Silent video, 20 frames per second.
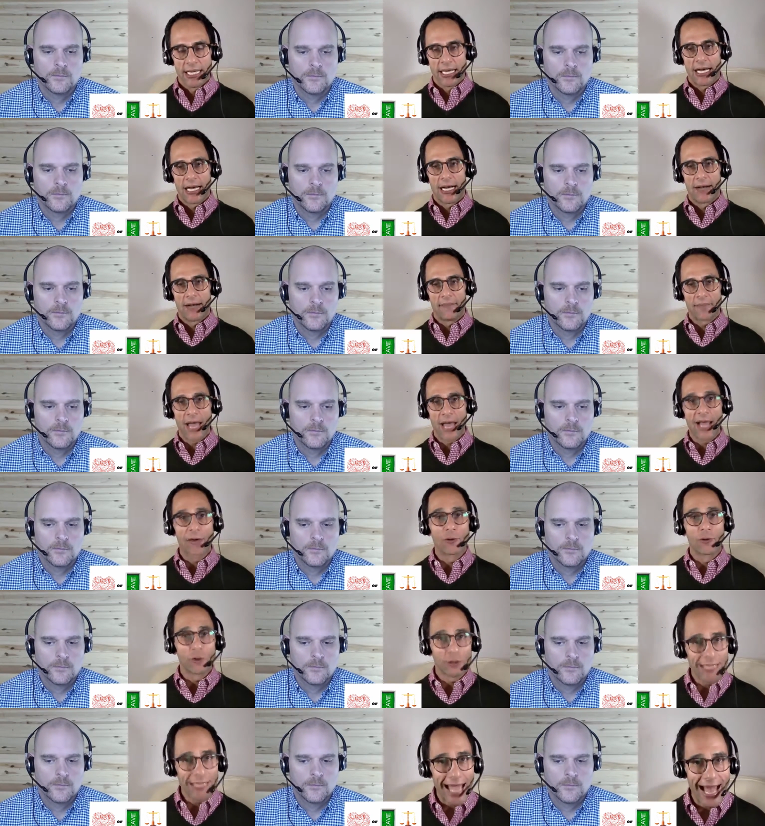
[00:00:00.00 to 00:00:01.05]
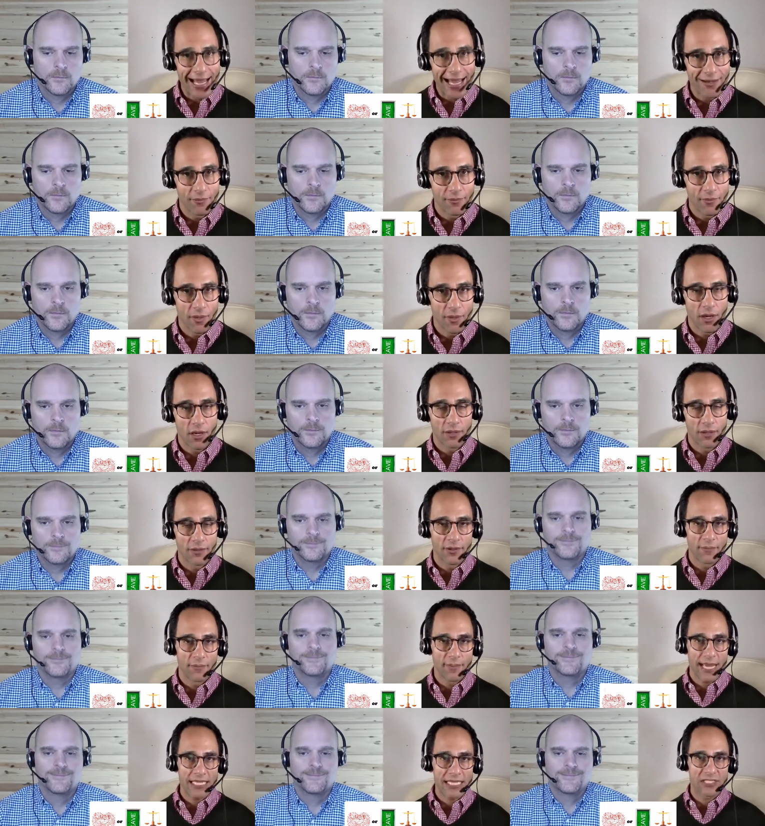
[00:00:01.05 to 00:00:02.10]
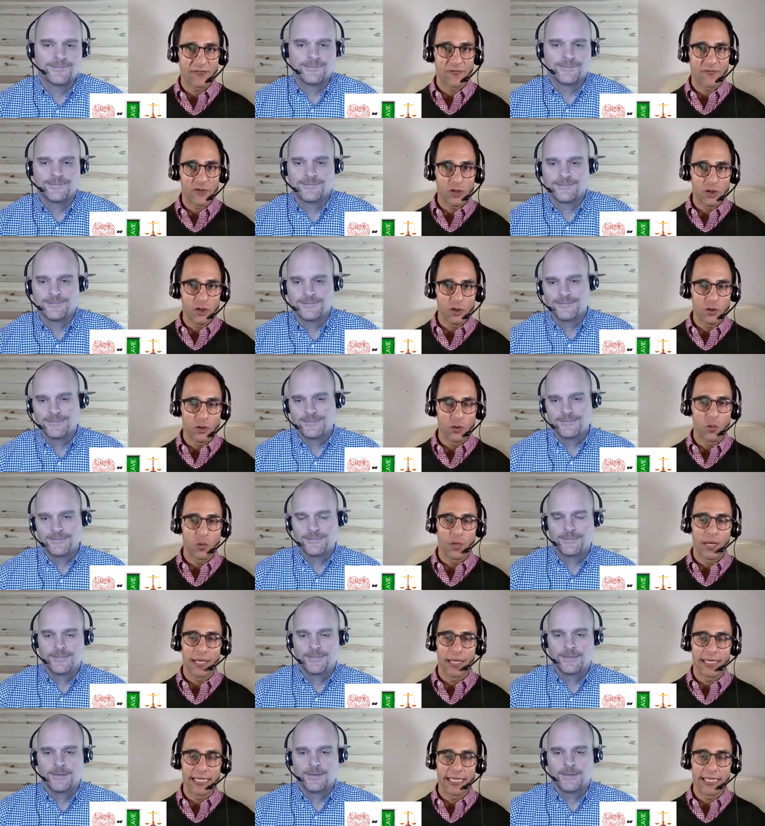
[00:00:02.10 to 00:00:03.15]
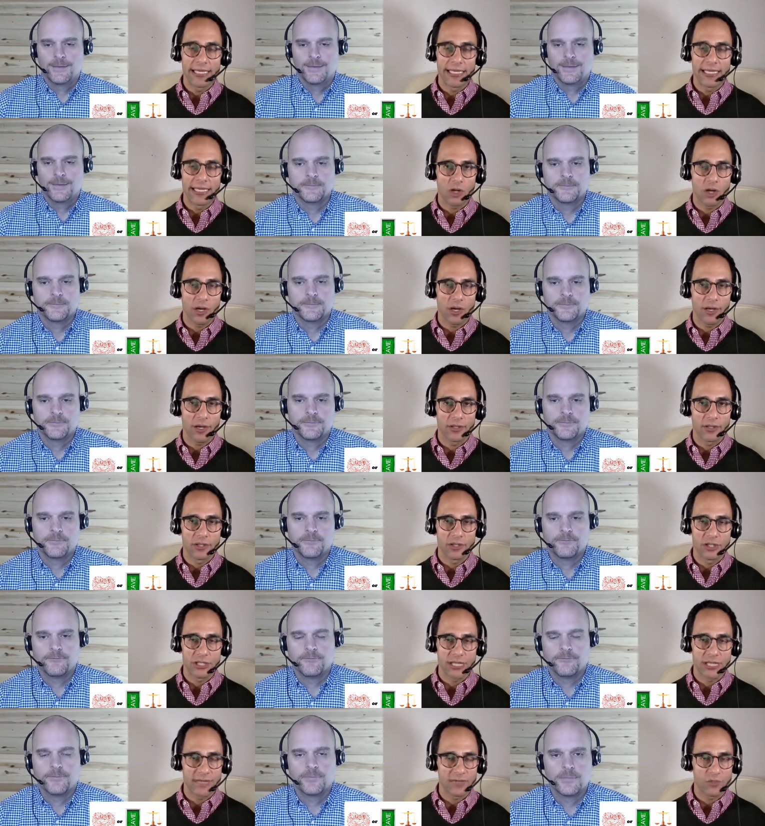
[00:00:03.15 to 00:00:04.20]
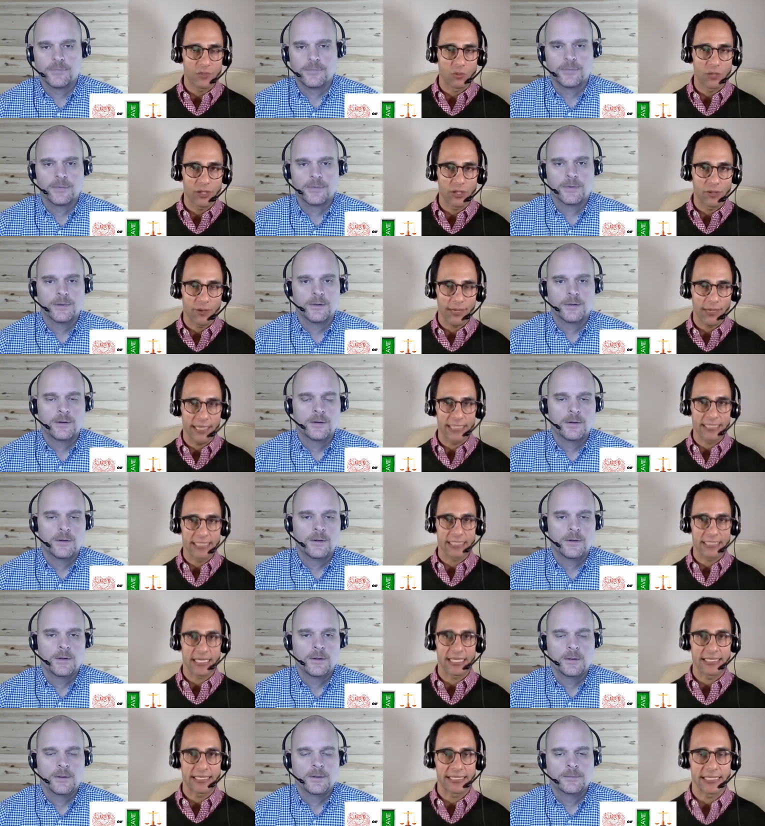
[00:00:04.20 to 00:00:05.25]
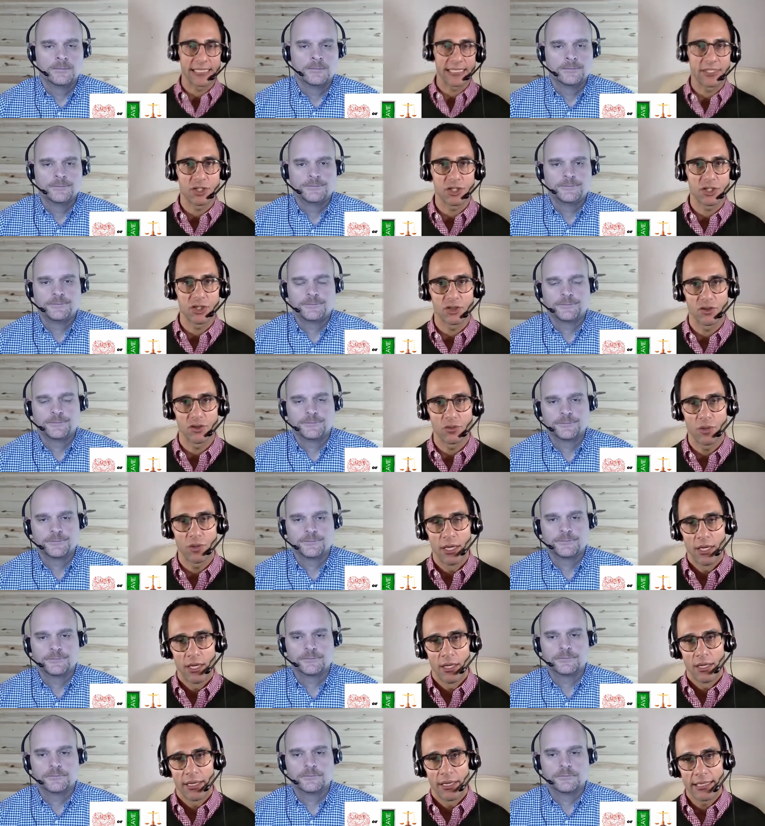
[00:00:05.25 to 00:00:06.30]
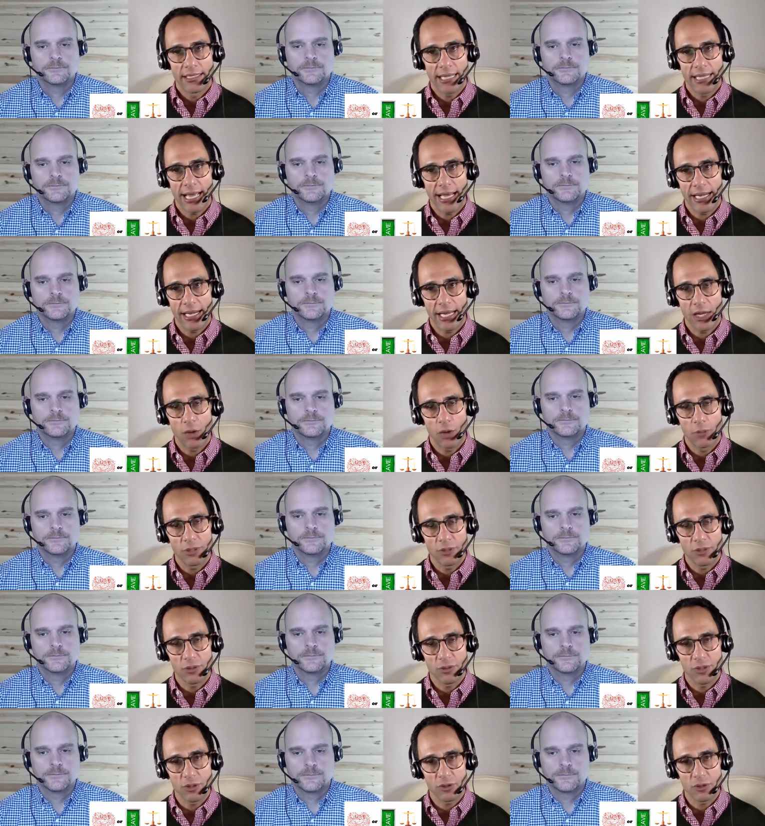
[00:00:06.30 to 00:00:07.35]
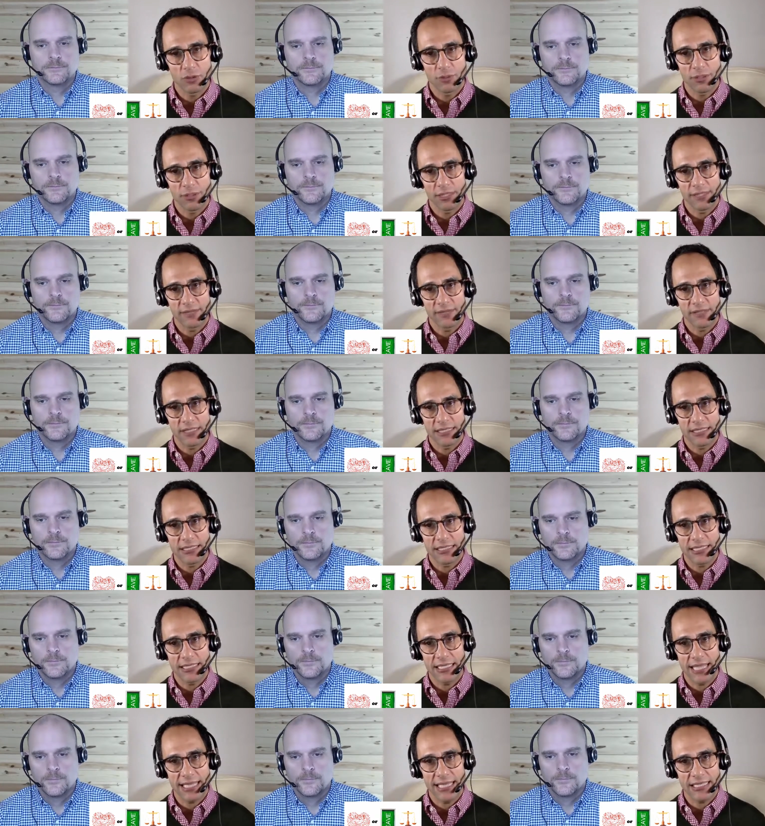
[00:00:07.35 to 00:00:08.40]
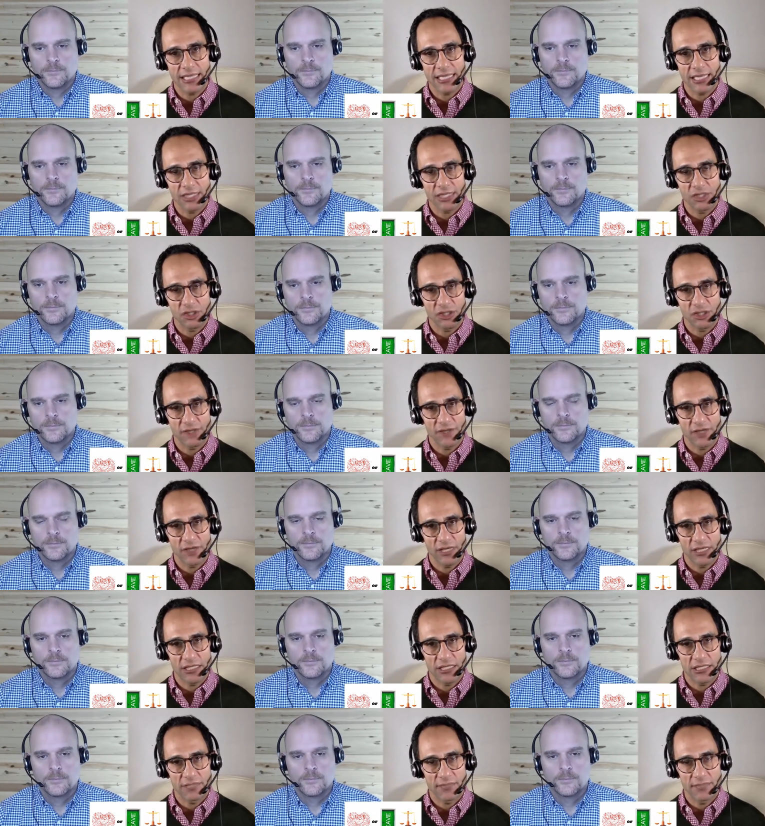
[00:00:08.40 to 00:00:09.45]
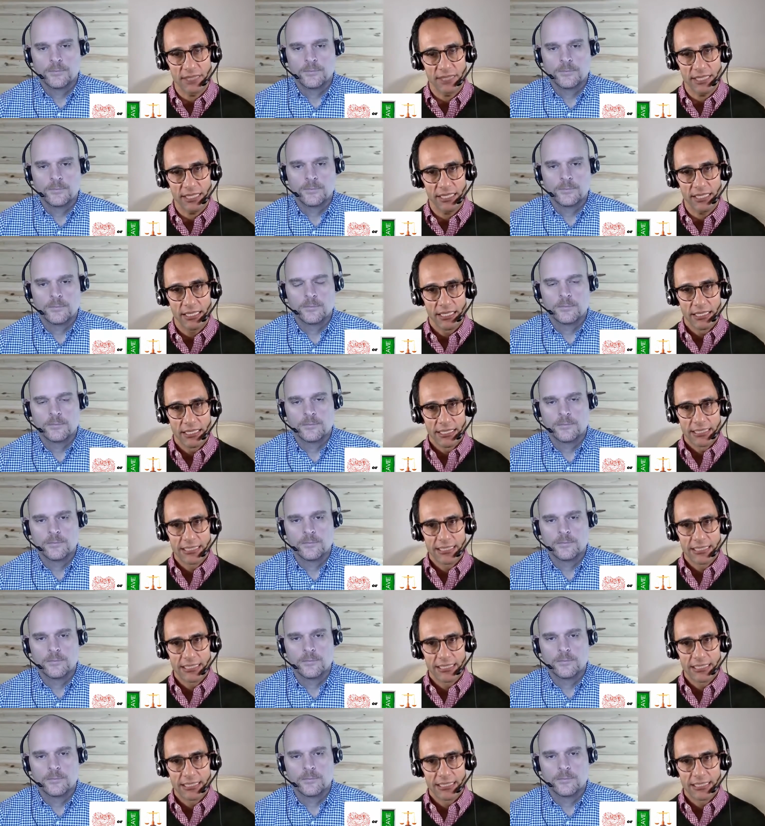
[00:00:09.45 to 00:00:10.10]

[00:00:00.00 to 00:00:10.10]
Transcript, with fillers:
Speaker 1: Um, I grilled Adam on the past few, and he taught just gave some really great insights into into how to help us with those beliefs. And today is kind of shifting it to me.